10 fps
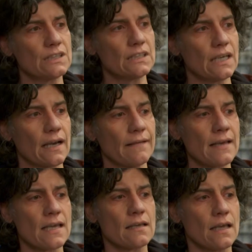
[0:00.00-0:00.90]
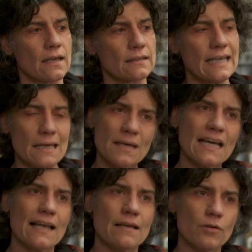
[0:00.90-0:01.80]
the uh, uh,
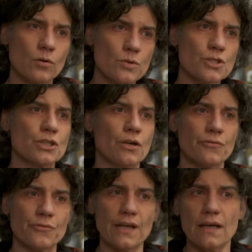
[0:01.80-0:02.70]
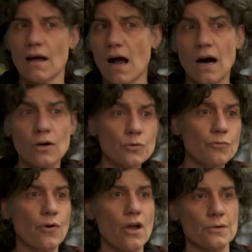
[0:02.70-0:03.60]
chemical evolution of the
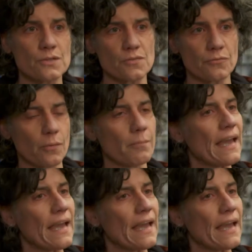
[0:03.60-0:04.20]
outflows from